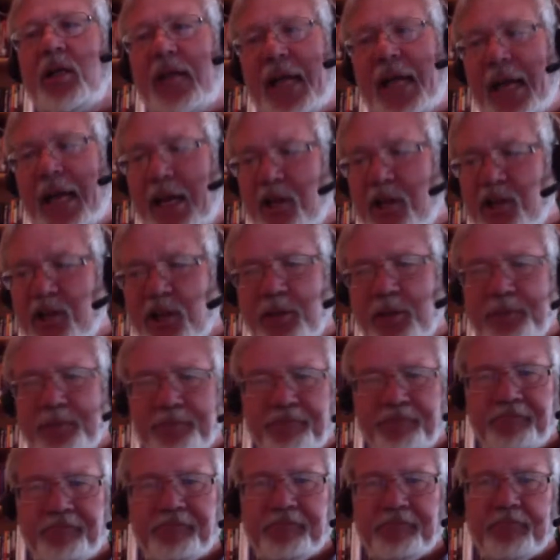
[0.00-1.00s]
agent
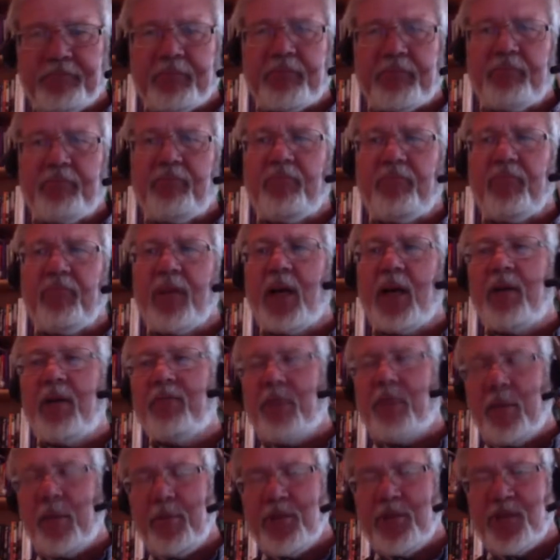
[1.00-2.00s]

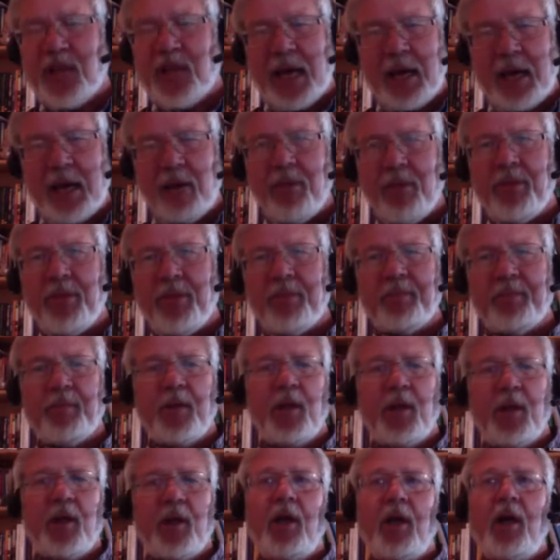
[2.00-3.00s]
from the South.
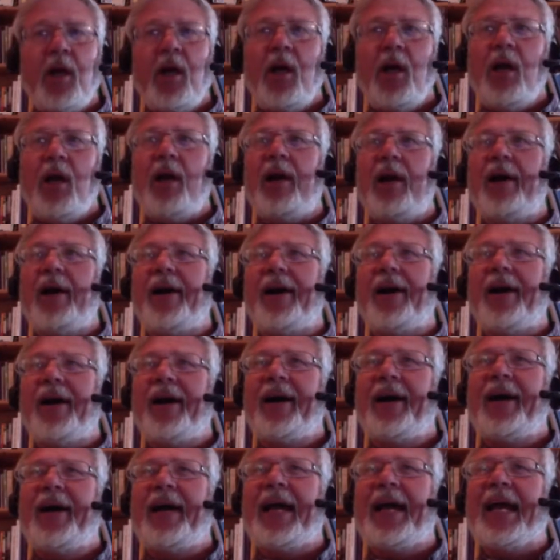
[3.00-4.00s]

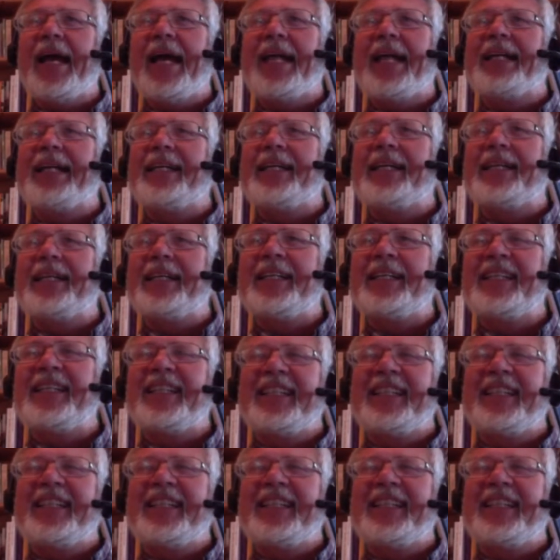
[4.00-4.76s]
Uh, and uh,